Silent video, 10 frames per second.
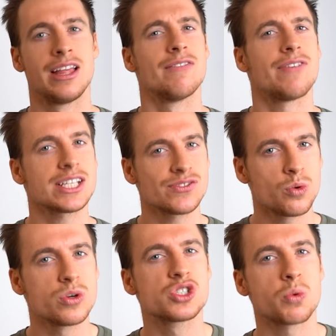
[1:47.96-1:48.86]
Fast
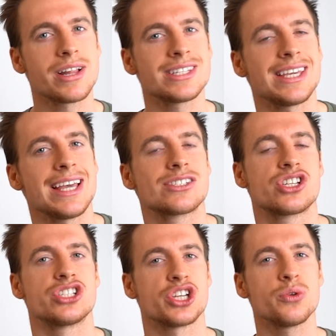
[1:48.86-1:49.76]
forward 20 years to
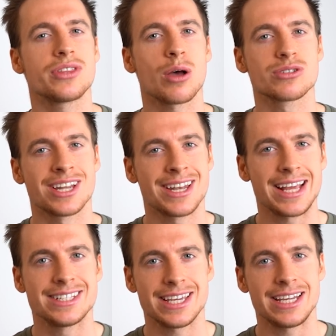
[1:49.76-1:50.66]

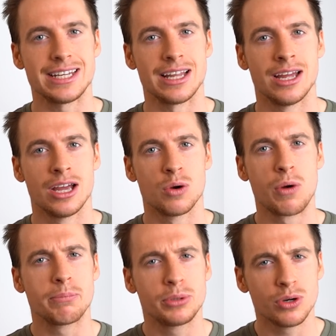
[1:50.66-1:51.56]
2018,
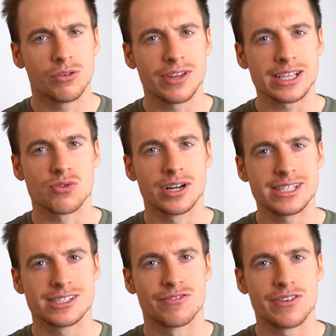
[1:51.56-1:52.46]
when PureFlix
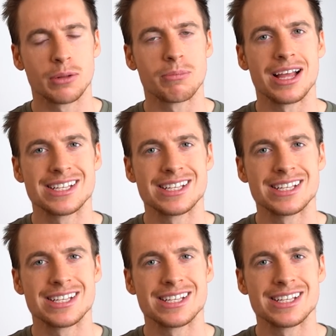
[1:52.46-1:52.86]
released the film